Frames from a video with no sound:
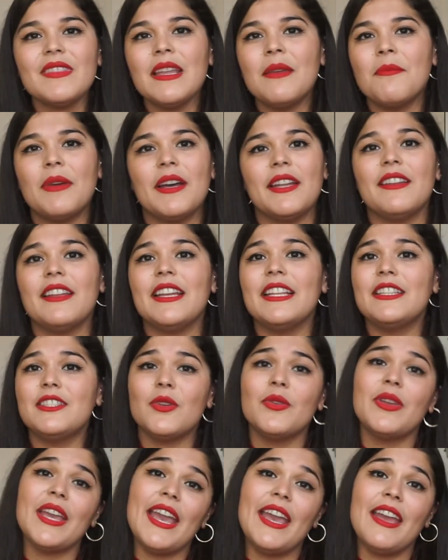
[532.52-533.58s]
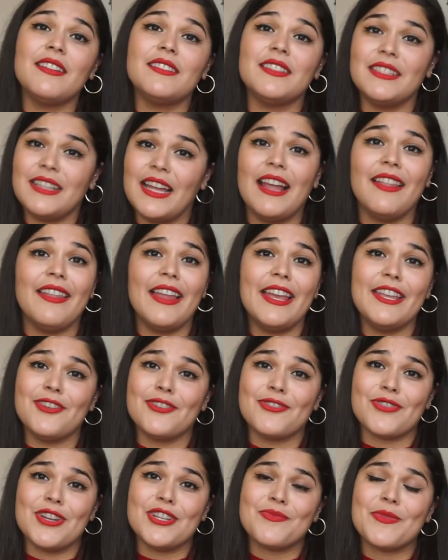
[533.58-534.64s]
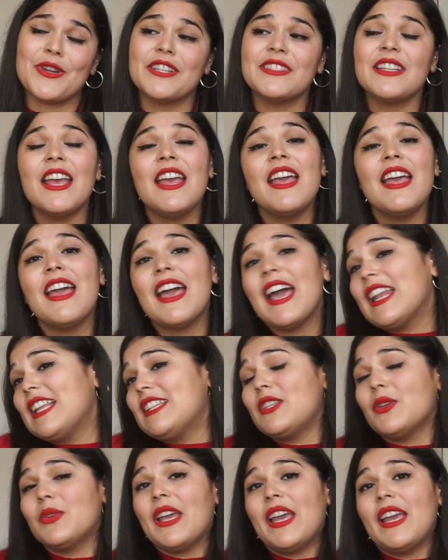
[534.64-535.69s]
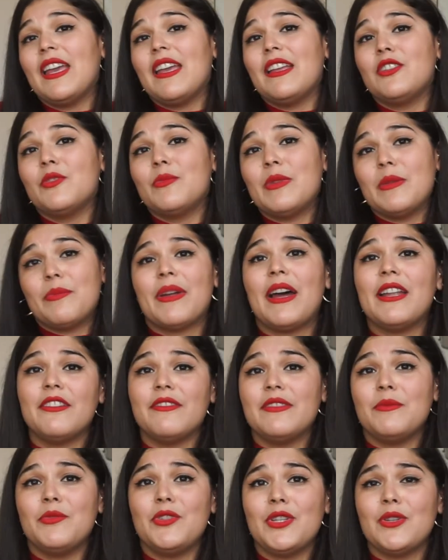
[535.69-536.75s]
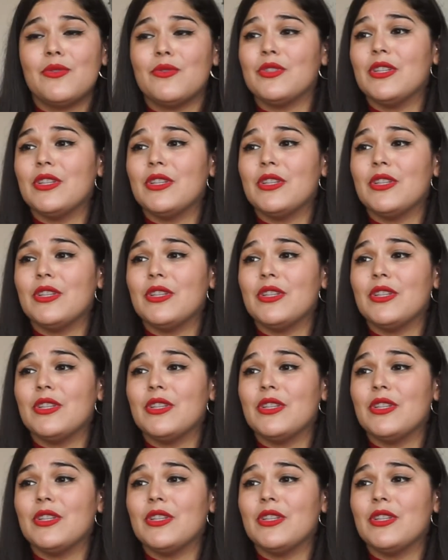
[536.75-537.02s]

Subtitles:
But it's okay to not like your stretch marks, and it's okay to be proud of them too.